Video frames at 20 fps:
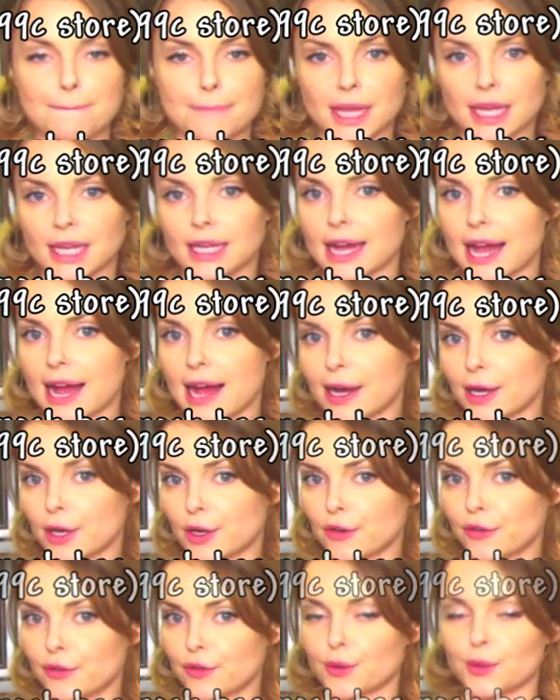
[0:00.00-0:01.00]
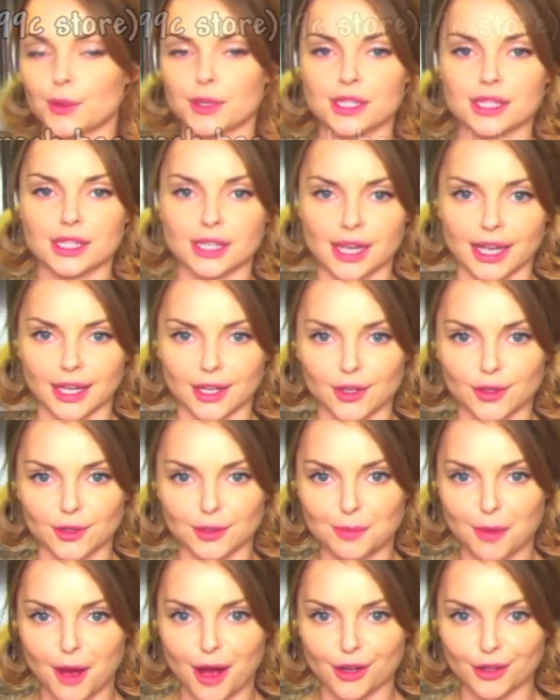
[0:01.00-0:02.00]
made out of
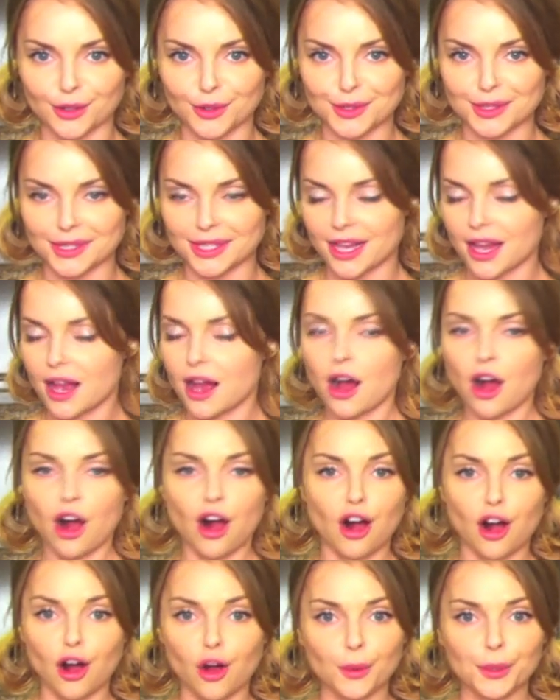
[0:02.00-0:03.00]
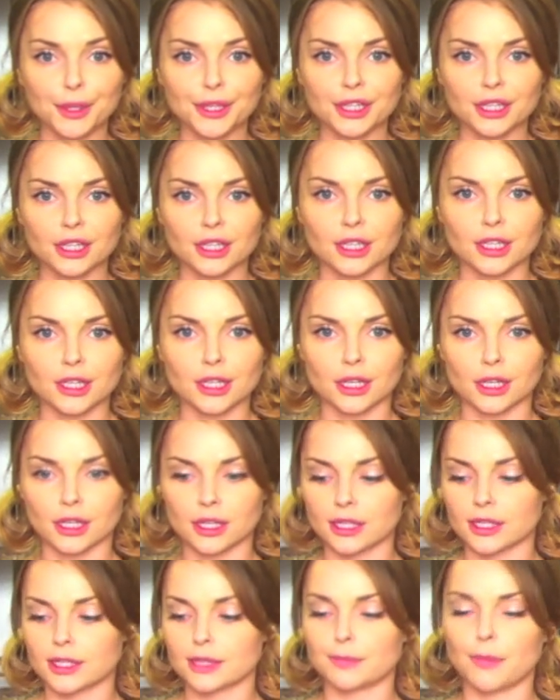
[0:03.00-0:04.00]
recycled bottles. All we need
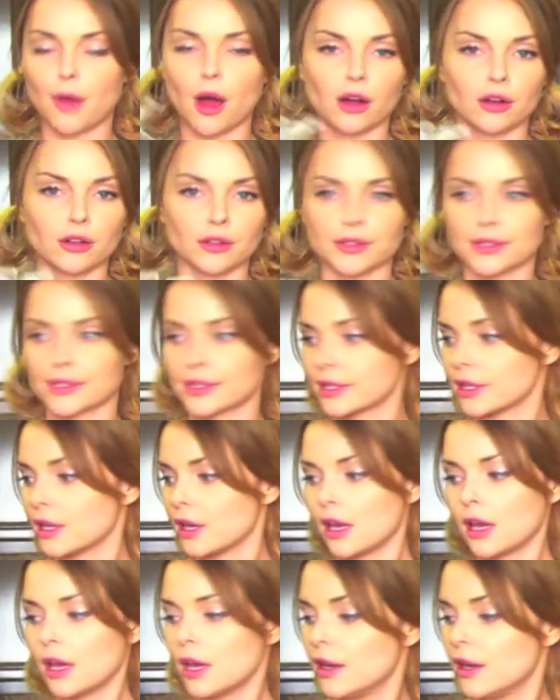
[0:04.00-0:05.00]
is bottles